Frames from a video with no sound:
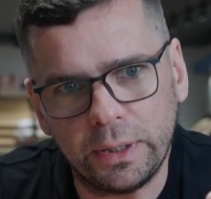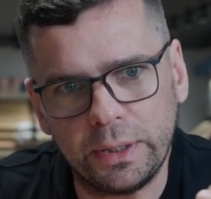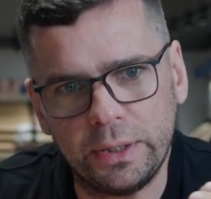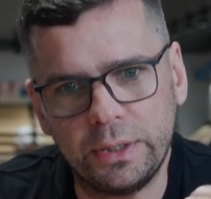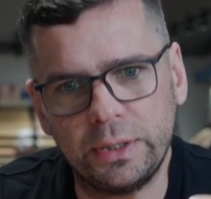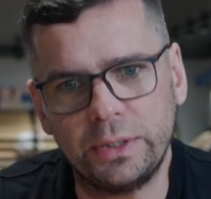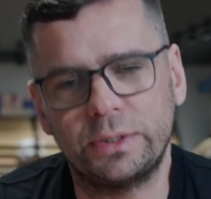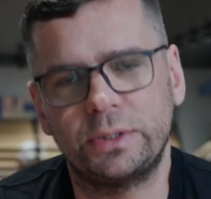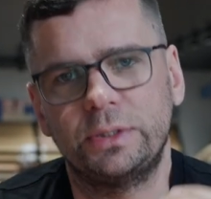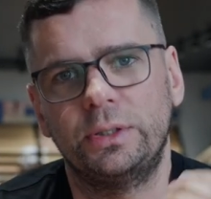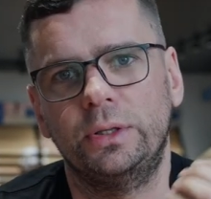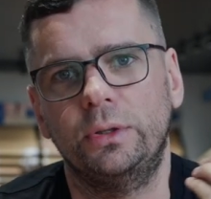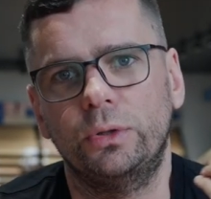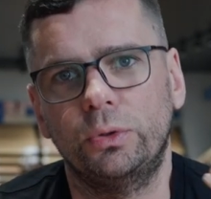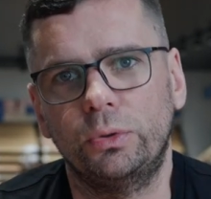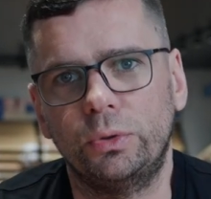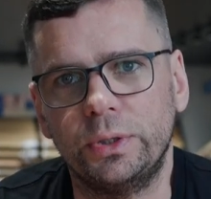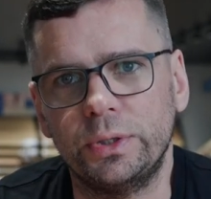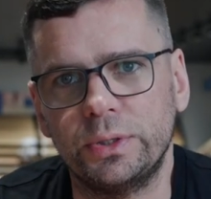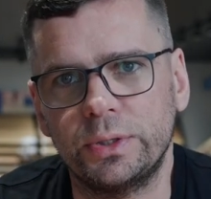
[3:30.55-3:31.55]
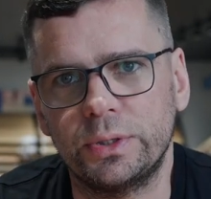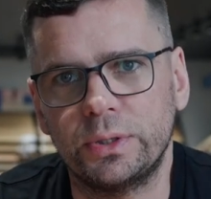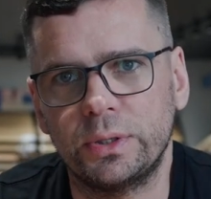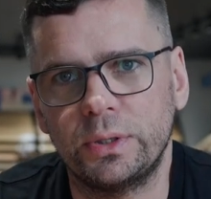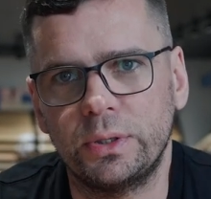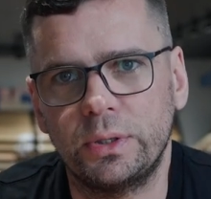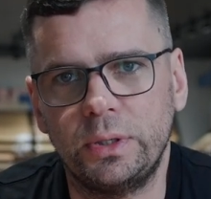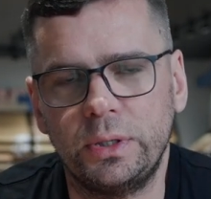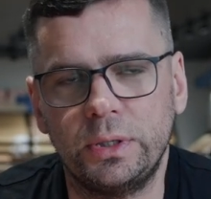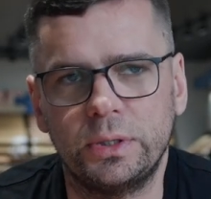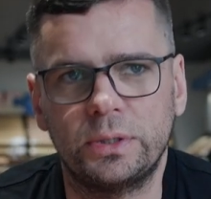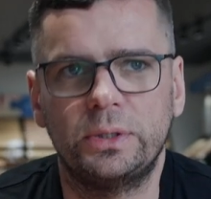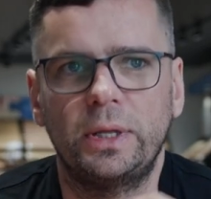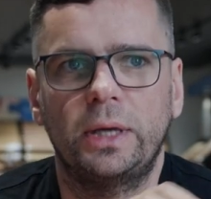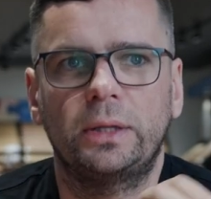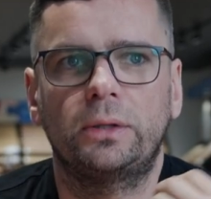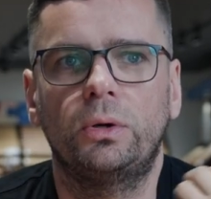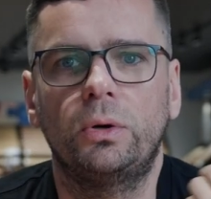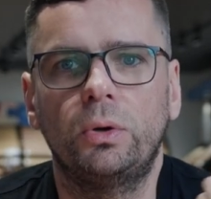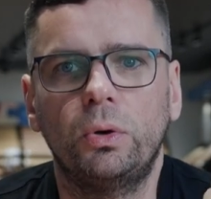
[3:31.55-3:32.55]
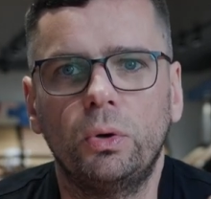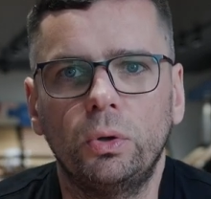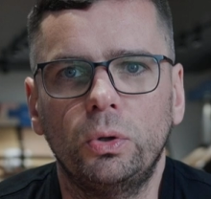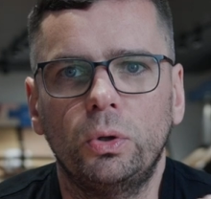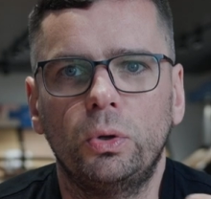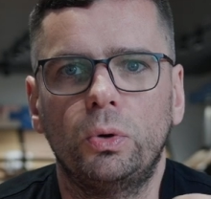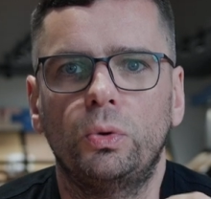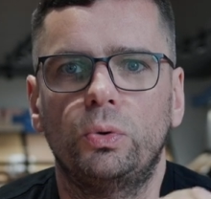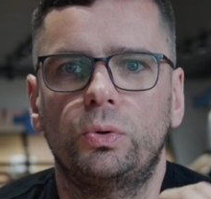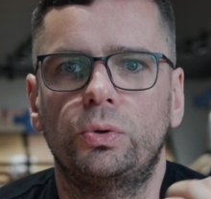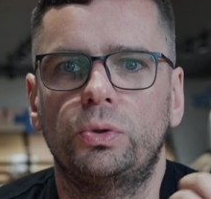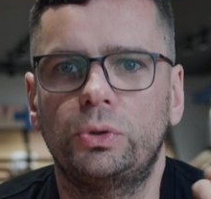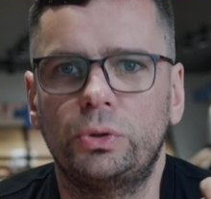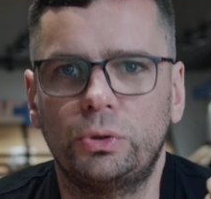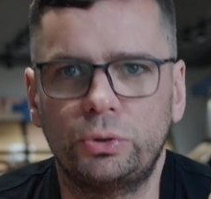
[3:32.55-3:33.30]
is the noise, is that hollow,